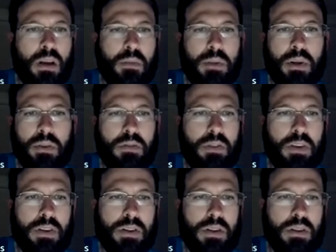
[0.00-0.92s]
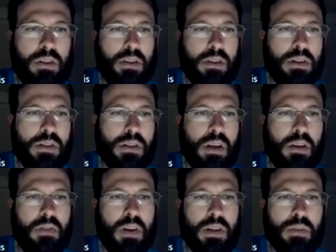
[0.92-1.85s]
the old version, you could just say
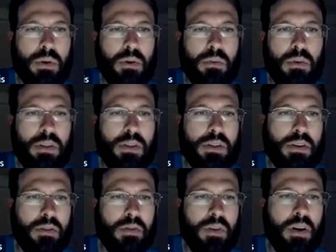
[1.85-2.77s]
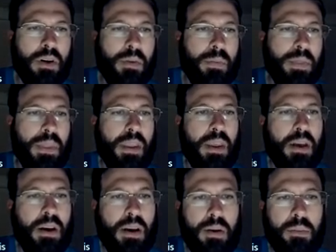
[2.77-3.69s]
Vesper run server.
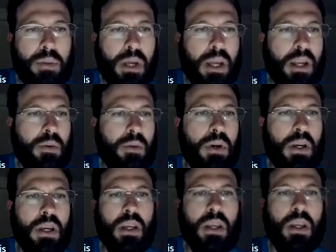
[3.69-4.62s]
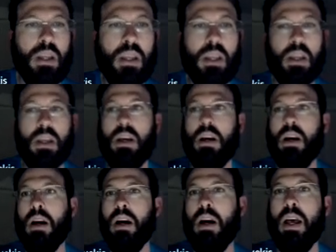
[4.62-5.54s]
But anyway,
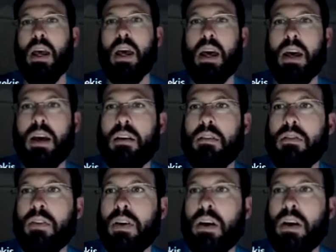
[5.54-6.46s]
I have